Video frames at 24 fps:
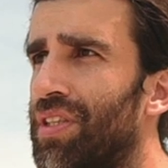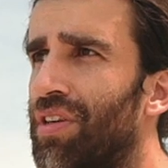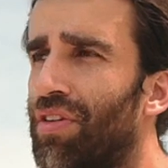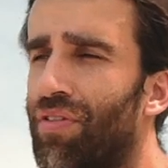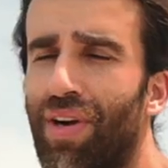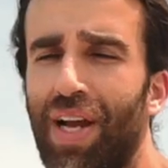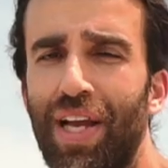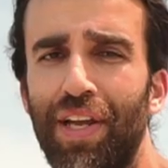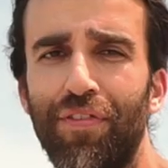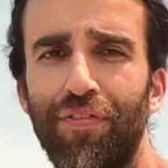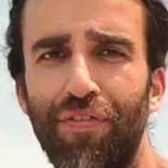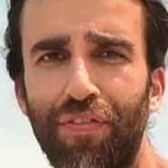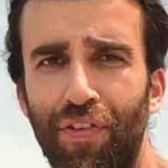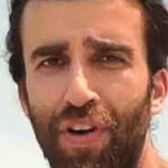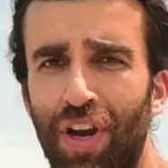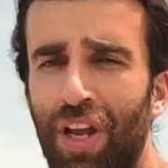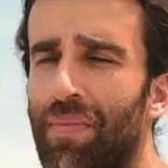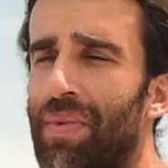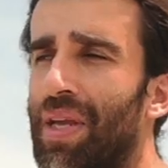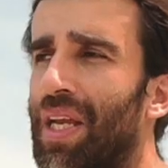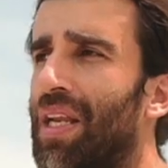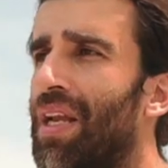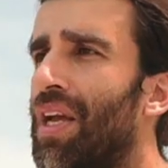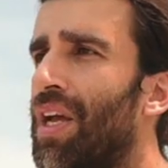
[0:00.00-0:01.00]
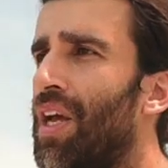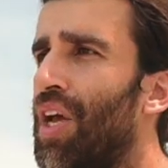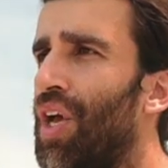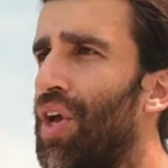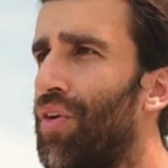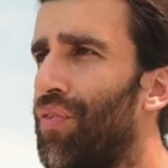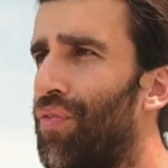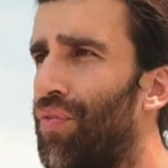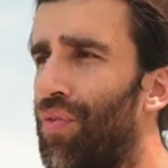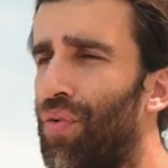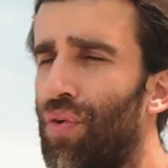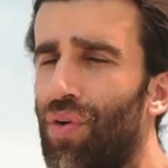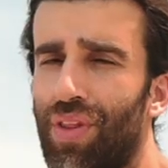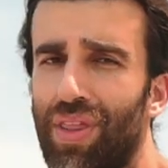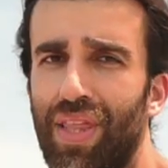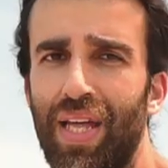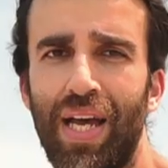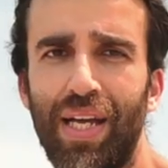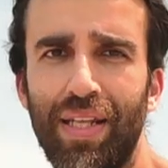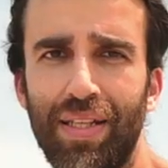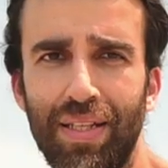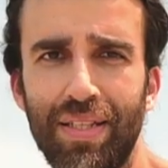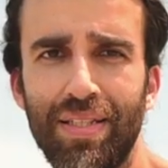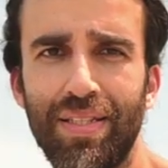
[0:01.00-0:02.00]
the right framing for
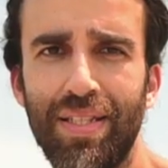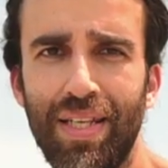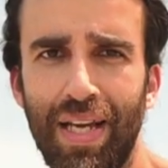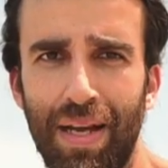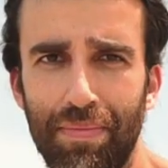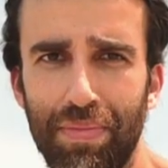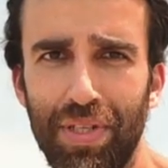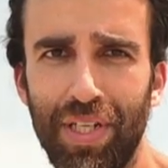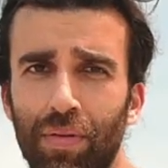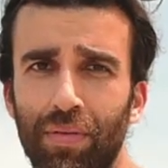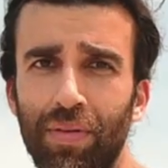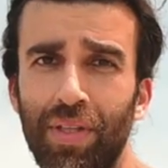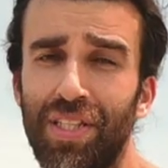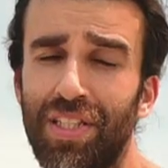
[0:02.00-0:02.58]
that subject.